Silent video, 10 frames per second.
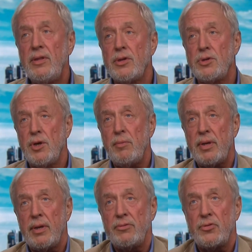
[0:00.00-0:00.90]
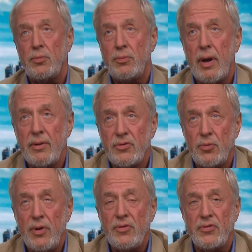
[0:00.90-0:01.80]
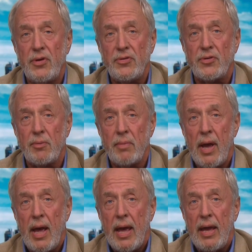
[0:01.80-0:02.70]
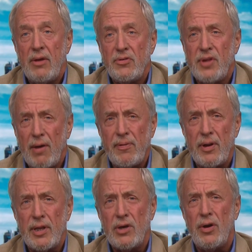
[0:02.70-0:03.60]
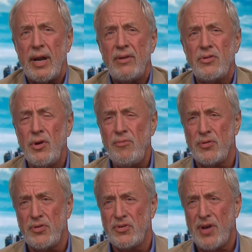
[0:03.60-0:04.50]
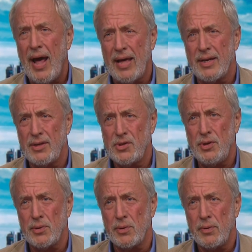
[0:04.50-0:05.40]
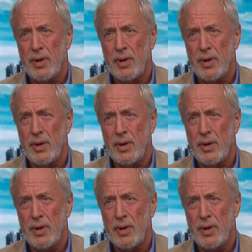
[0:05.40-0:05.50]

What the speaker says: The German and Swiss system is definitely good, and it's good for society, too,